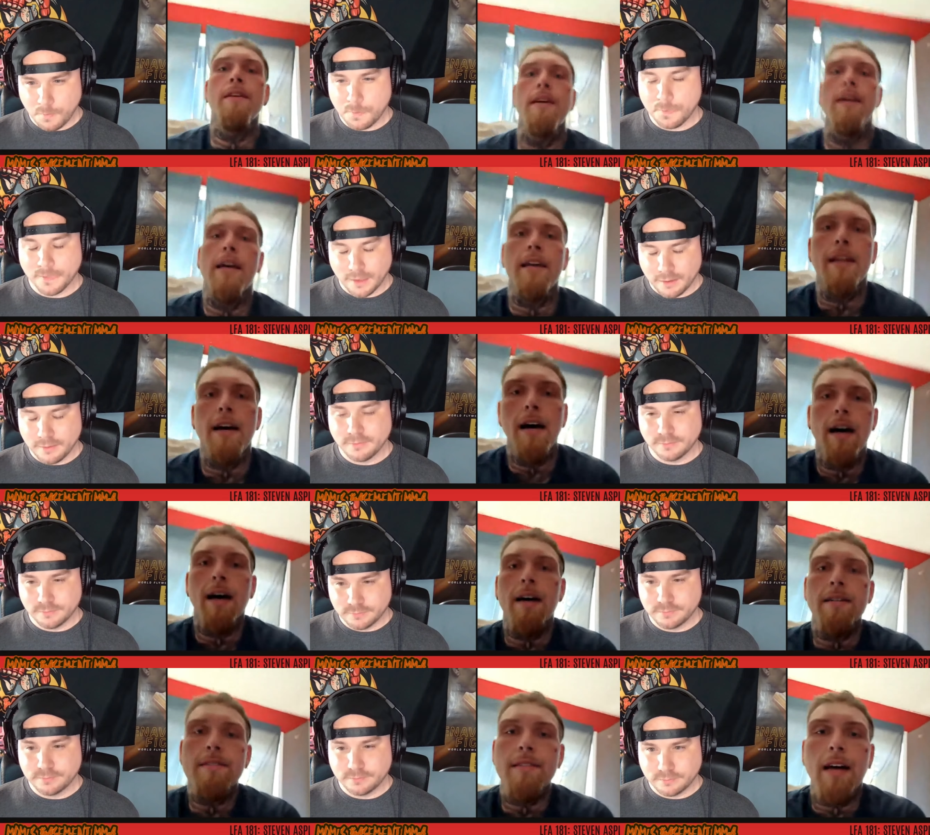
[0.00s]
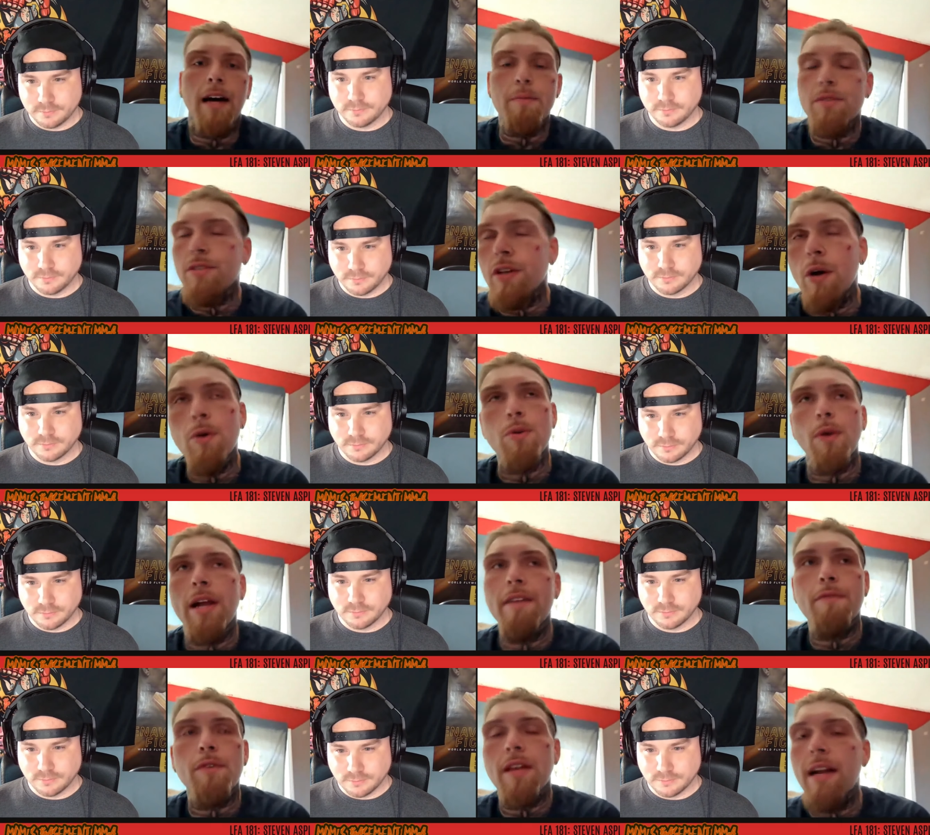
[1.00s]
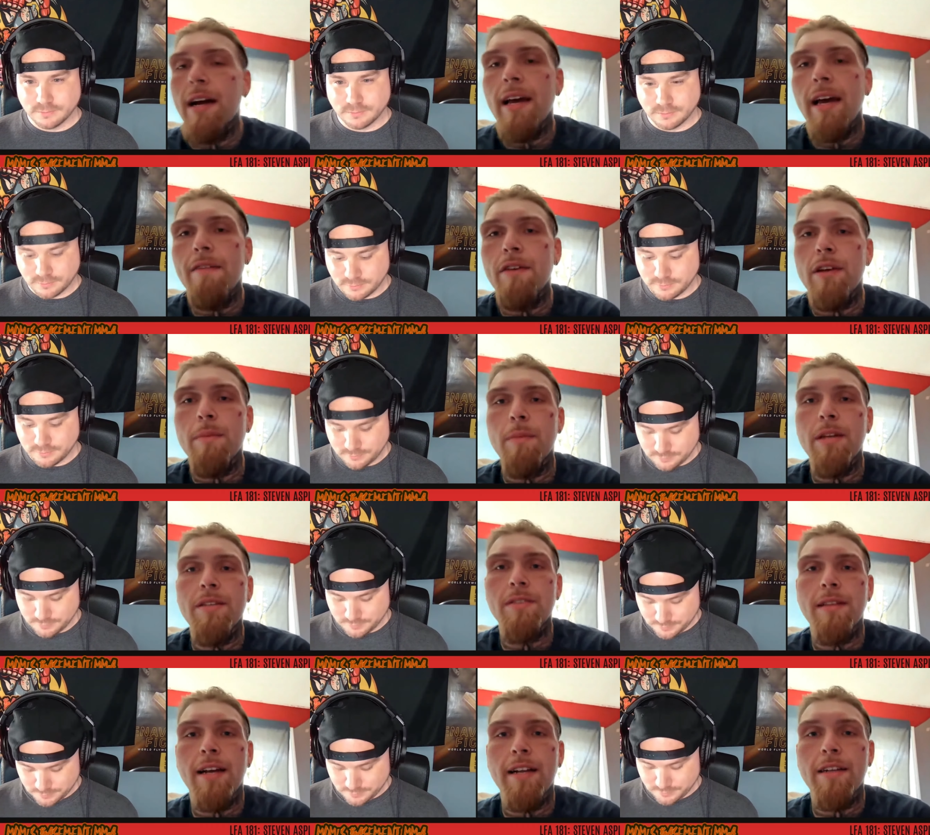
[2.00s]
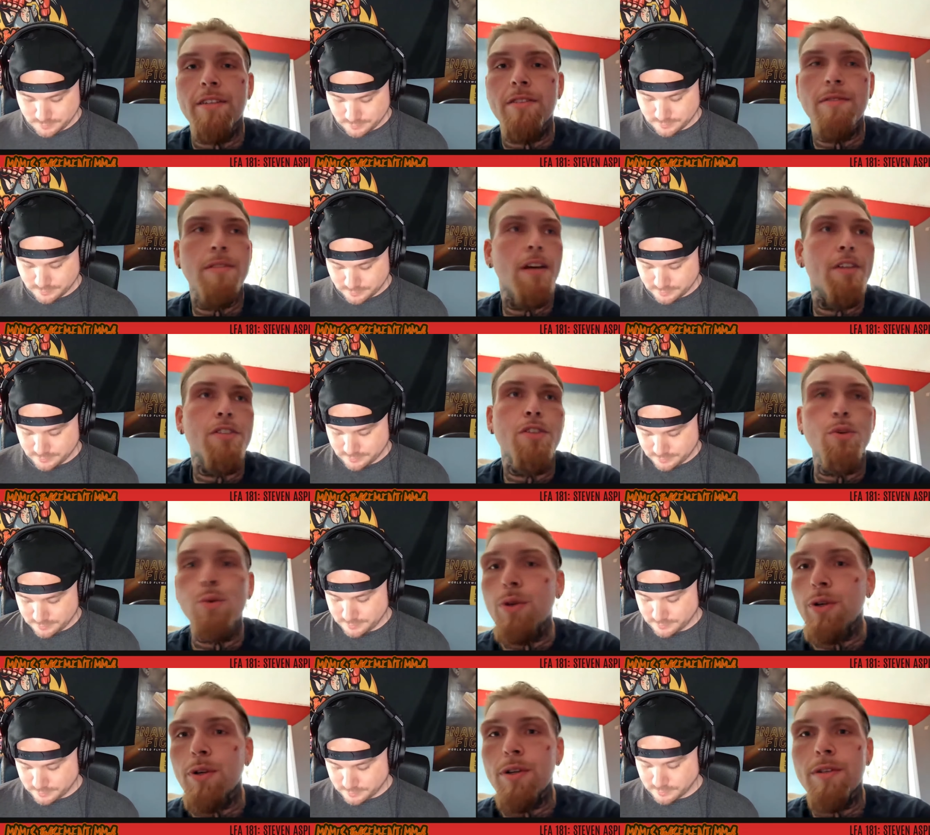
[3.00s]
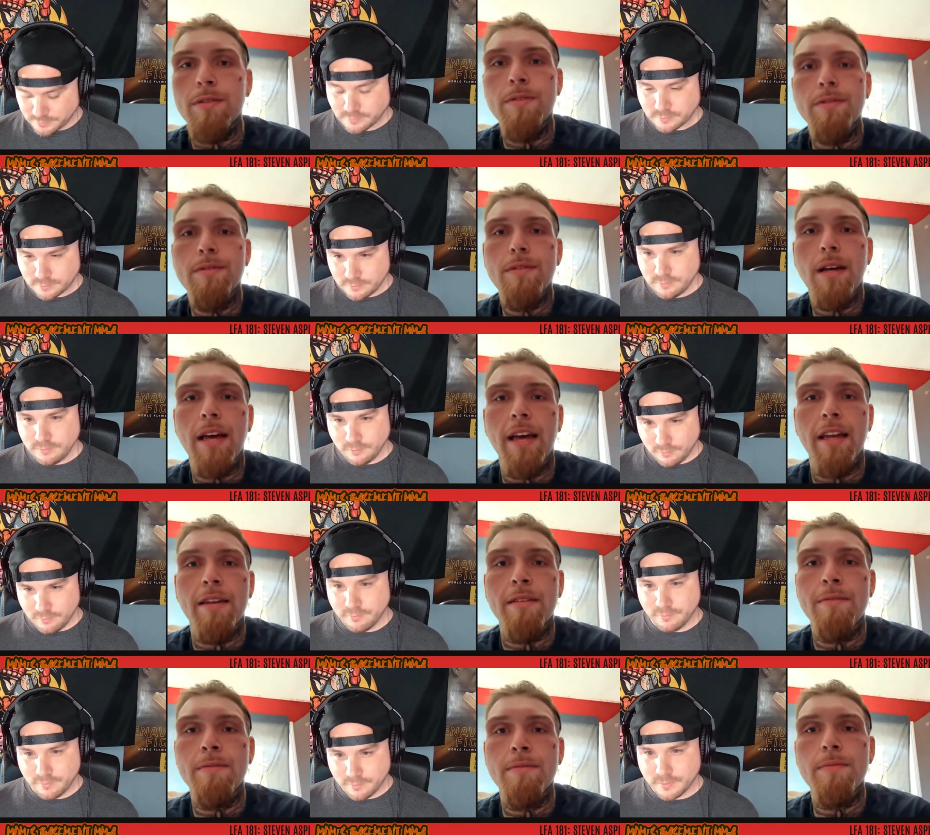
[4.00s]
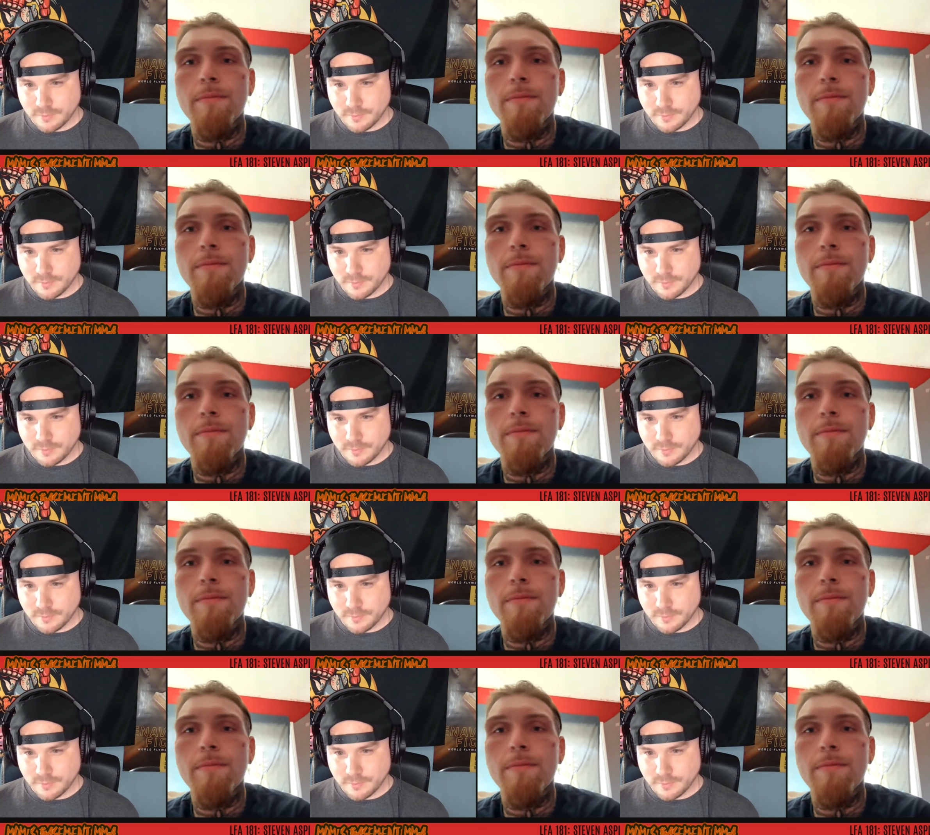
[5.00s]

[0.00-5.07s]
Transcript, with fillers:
Speaker 1: And, uh, I'm so grateful that I have him as like a, a tutor and